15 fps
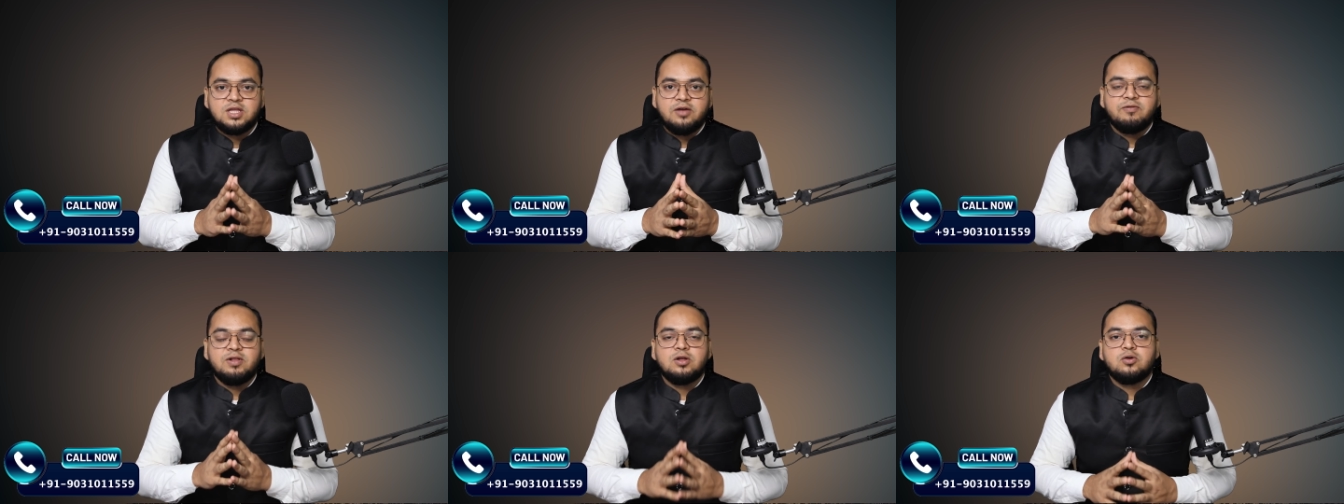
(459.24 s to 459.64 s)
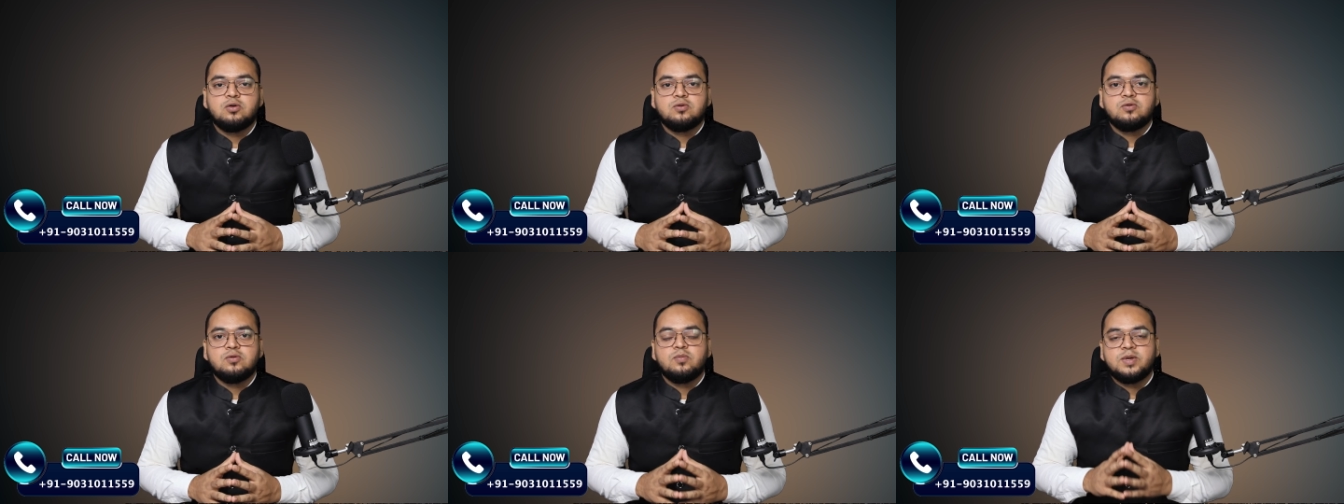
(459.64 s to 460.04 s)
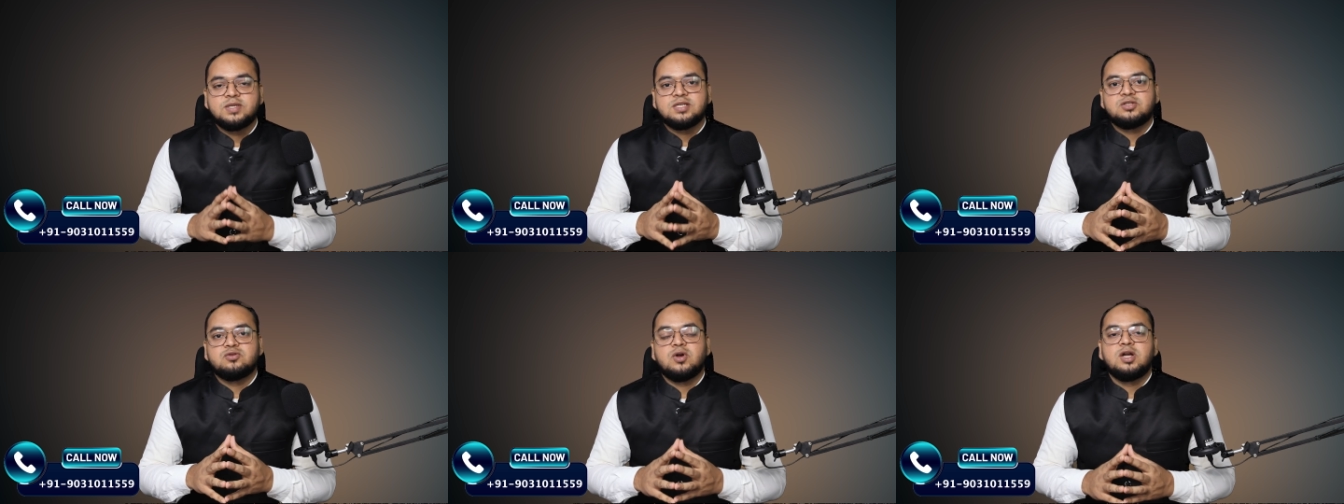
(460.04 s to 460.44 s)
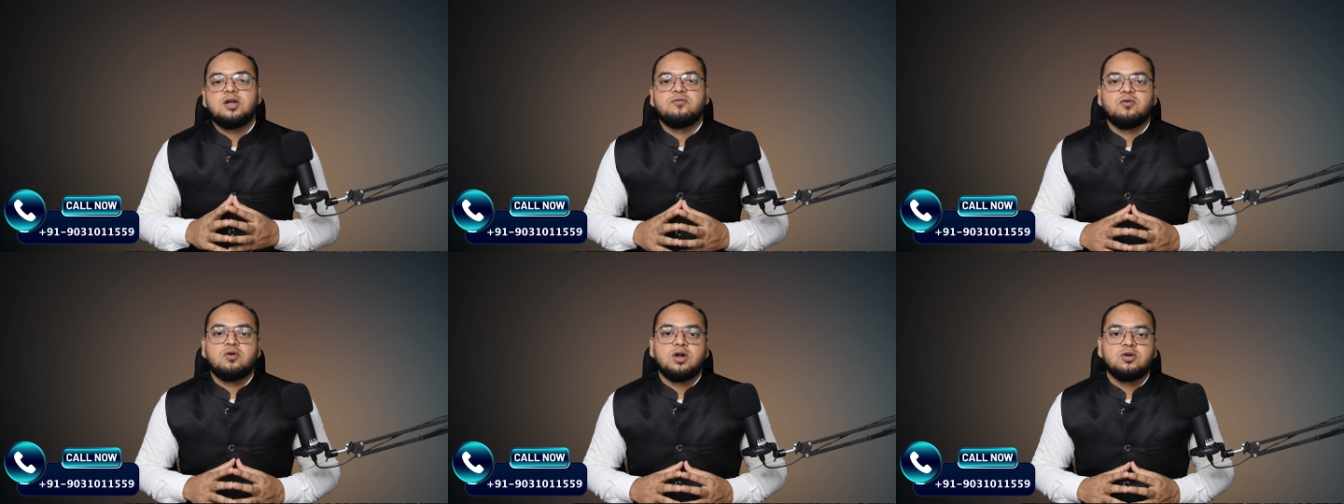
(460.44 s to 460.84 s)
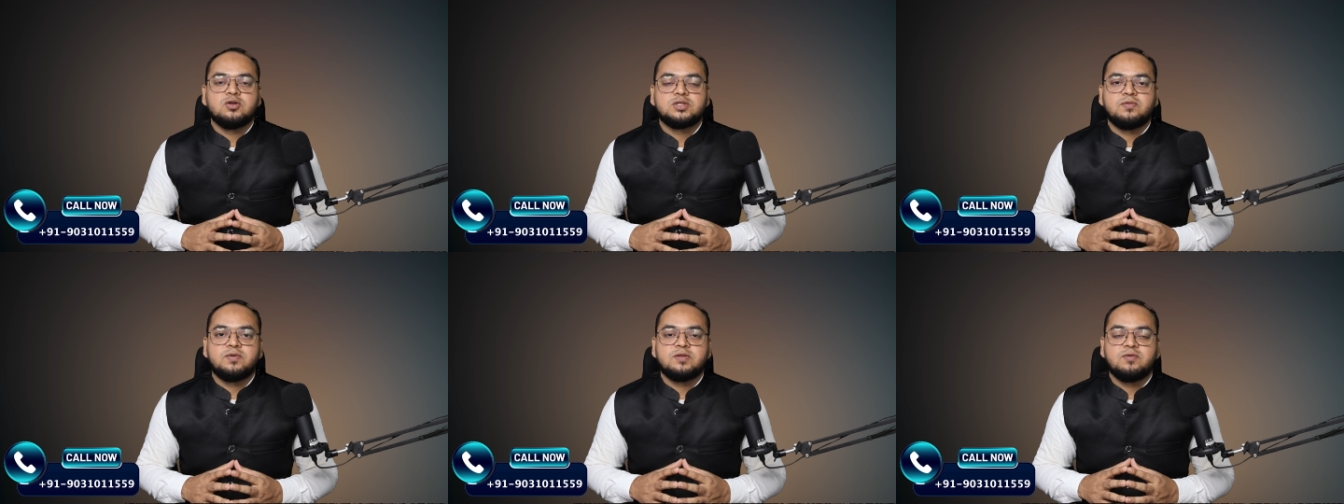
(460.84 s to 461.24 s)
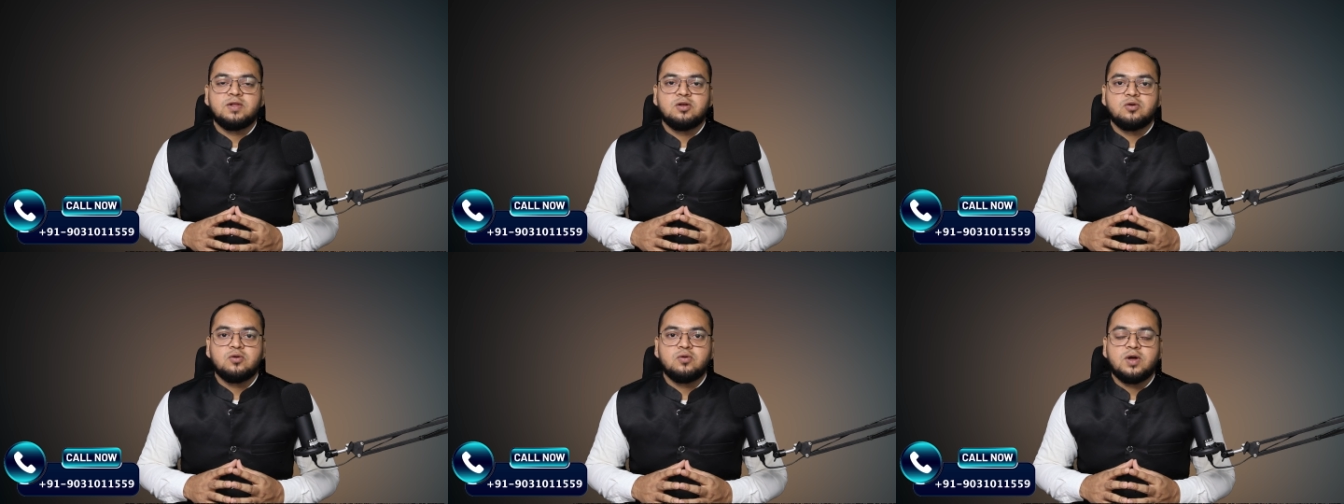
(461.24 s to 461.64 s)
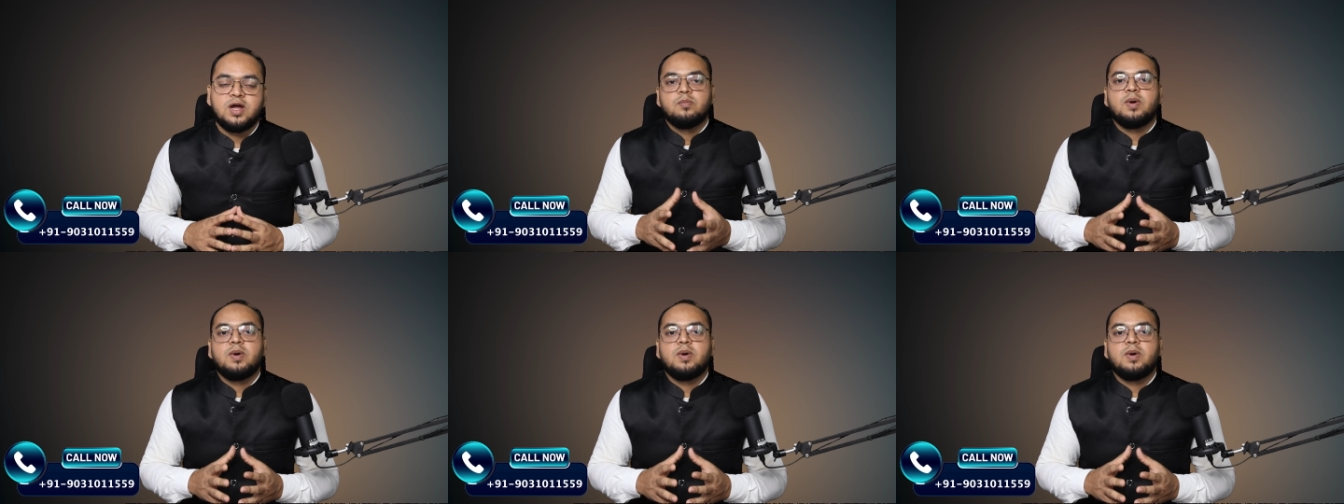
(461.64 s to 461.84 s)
they will grow, Message twenty-four into seven will grow.